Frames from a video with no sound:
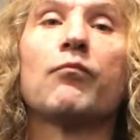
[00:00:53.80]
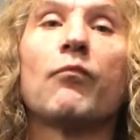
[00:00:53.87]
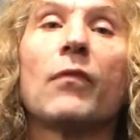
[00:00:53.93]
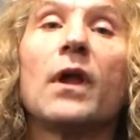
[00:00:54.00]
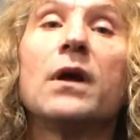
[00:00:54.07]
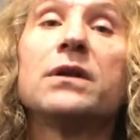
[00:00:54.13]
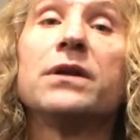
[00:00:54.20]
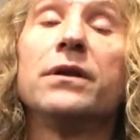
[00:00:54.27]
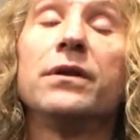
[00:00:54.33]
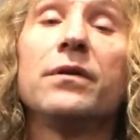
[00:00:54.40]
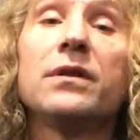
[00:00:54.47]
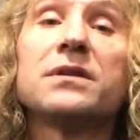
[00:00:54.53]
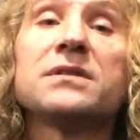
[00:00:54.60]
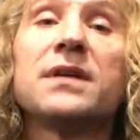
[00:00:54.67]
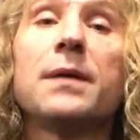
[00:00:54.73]
To do
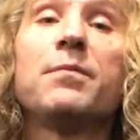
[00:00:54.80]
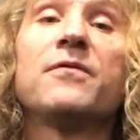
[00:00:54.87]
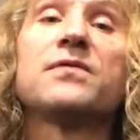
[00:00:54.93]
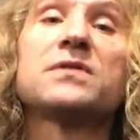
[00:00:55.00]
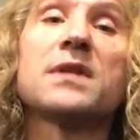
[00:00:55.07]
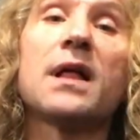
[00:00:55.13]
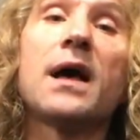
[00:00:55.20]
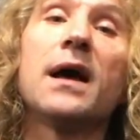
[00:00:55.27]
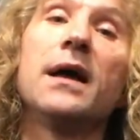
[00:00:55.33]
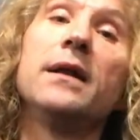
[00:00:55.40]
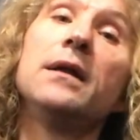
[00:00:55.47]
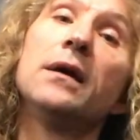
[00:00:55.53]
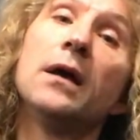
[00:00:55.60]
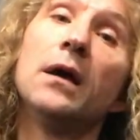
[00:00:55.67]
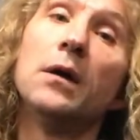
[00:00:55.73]
this type of
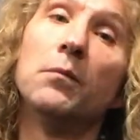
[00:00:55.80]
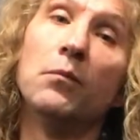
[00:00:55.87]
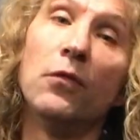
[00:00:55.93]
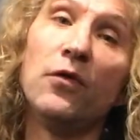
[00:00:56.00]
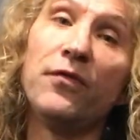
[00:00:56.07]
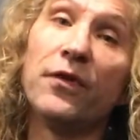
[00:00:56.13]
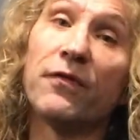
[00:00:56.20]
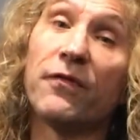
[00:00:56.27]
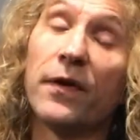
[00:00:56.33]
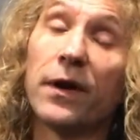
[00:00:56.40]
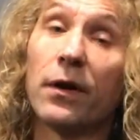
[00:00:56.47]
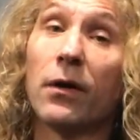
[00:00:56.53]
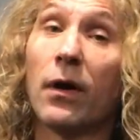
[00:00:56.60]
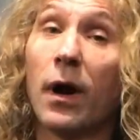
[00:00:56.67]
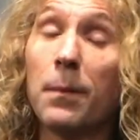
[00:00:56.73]
slide, move your
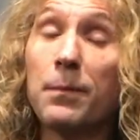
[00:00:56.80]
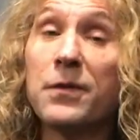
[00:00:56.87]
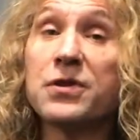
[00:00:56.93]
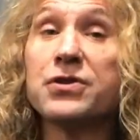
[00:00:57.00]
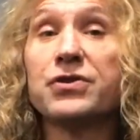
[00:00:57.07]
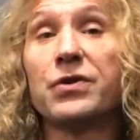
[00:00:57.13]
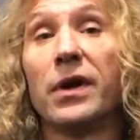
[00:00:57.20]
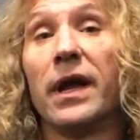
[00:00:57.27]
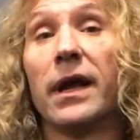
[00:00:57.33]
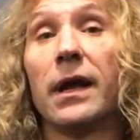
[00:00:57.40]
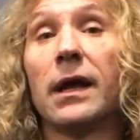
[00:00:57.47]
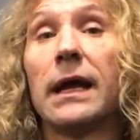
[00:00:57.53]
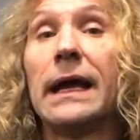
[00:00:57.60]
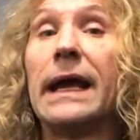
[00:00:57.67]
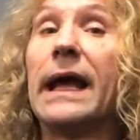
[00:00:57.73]
finger up the
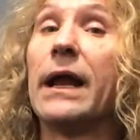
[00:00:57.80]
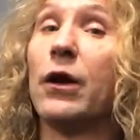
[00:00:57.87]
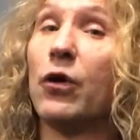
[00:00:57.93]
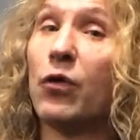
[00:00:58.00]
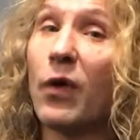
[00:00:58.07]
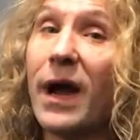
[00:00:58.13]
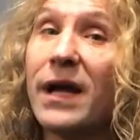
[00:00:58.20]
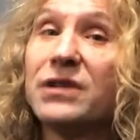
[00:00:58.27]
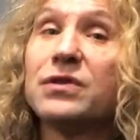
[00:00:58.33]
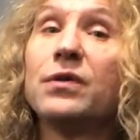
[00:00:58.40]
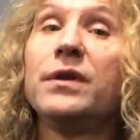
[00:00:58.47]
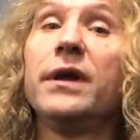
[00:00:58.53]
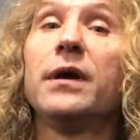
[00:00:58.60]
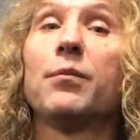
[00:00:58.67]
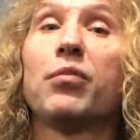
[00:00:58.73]
string and
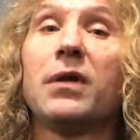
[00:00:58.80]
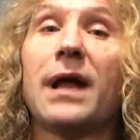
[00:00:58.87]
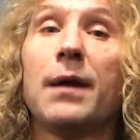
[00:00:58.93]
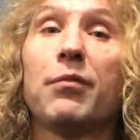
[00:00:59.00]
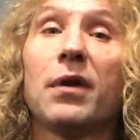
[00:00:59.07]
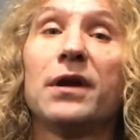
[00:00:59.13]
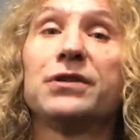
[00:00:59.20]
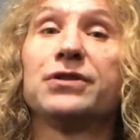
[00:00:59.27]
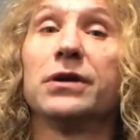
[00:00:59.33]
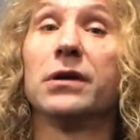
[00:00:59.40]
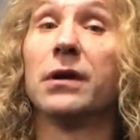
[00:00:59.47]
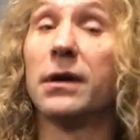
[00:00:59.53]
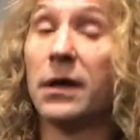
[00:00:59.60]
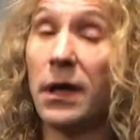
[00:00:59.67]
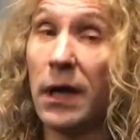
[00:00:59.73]
gradually apply
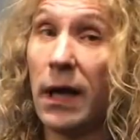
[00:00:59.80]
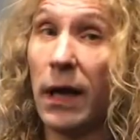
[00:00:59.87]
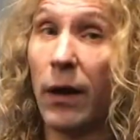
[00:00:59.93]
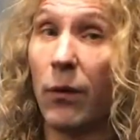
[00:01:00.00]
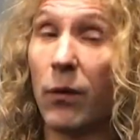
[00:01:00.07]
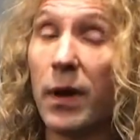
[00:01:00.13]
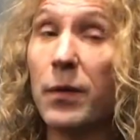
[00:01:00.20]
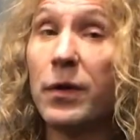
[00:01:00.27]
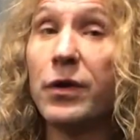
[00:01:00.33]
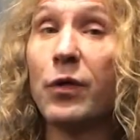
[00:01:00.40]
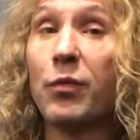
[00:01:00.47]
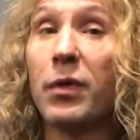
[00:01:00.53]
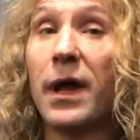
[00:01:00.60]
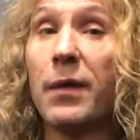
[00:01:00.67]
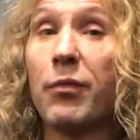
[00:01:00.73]
pressure. And right when you
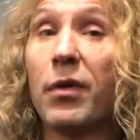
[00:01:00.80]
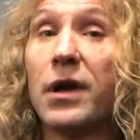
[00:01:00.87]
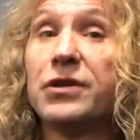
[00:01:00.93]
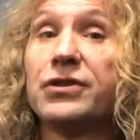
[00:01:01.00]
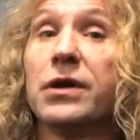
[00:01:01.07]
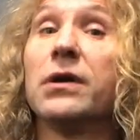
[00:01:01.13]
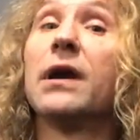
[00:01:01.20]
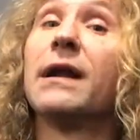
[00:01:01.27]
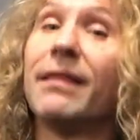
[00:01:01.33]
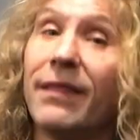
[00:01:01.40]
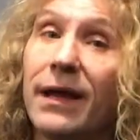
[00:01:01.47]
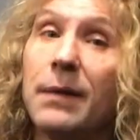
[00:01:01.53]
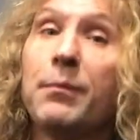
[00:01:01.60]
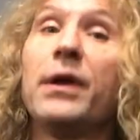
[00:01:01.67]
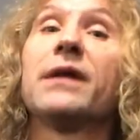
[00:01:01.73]
apply pressure,
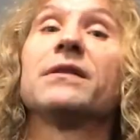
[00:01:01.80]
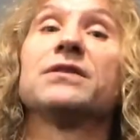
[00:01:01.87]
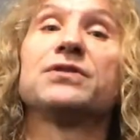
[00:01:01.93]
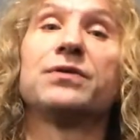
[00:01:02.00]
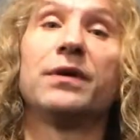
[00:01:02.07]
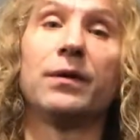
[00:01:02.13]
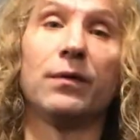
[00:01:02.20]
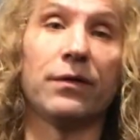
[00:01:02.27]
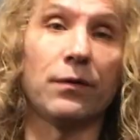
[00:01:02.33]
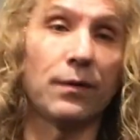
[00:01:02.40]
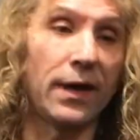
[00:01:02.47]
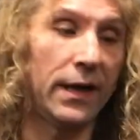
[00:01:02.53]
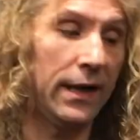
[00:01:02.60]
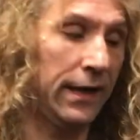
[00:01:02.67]
then pick the string with the right